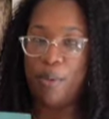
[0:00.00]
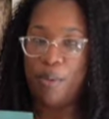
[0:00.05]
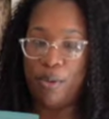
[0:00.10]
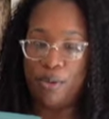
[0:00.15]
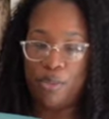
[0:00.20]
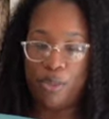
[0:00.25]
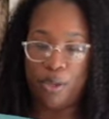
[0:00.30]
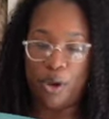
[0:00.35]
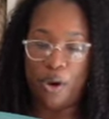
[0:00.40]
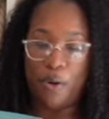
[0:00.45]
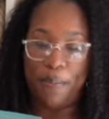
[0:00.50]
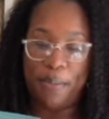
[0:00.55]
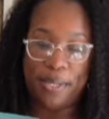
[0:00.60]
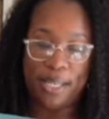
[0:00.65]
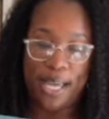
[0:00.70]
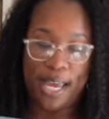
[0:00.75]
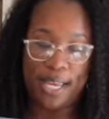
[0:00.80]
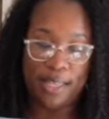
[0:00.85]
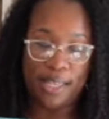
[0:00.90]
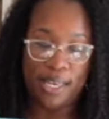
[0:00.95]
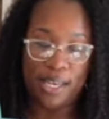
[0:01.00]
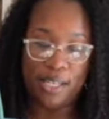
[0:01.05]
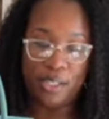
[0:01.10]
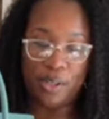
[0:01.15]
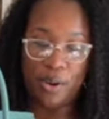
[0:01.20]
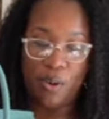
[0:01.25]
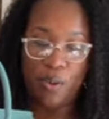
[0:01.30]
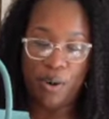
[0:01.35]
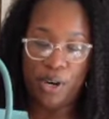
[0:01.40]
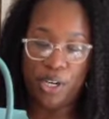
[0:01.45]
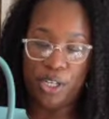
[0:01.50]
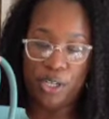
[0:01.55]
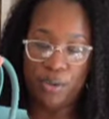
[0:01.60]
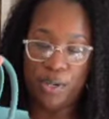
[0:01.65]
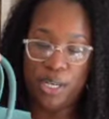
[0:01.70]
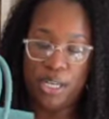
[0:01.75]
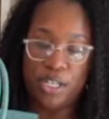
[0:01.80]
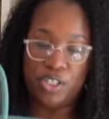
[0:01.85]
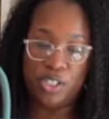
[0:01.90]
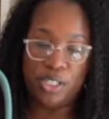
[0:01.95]
with it open like this. Or you
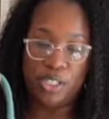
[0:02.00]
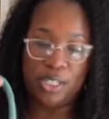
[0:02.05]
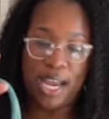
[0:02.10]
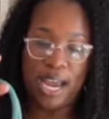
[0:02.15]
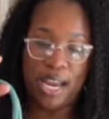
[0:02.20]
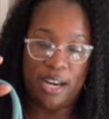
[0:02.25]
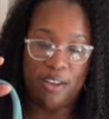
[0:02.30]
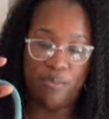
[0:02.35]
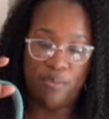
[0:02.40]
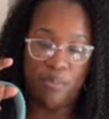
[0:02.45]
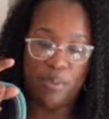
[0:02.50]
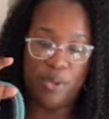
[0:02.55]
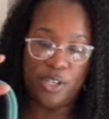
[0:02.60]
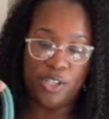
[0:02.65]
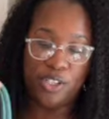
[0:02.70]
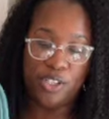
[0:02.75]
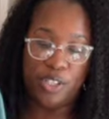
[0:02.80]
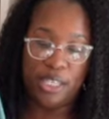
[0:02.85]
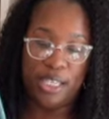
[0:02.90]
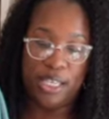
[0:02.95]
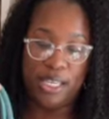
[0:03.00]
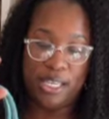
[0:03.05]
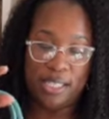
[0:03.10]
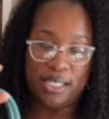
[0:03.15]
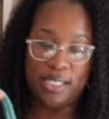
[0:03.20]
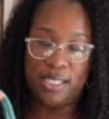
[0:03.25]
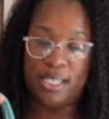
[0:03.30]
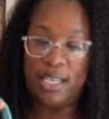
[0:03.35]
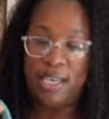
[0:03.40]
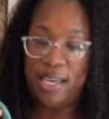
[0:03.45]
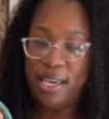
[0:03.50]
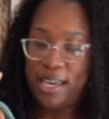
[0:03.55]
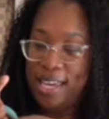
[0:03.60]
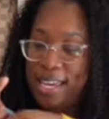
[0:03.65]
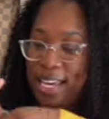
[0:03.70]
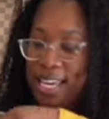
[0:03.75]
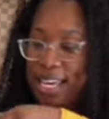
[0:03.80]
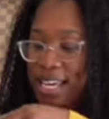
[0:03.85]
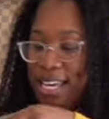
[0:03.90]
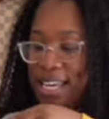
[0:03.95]
can just kind of push these
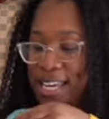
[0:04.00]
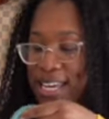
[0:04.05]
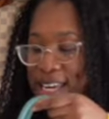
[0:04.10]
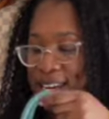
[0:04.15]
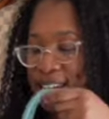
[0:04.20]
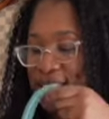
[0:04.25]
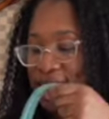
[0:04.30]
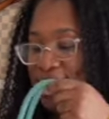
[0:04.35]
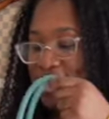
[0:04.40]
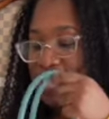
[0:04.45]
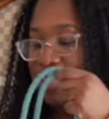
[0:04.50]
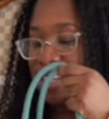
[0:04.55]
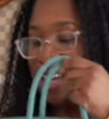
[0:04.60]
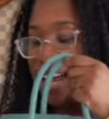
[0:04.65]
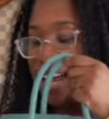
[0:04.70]
in to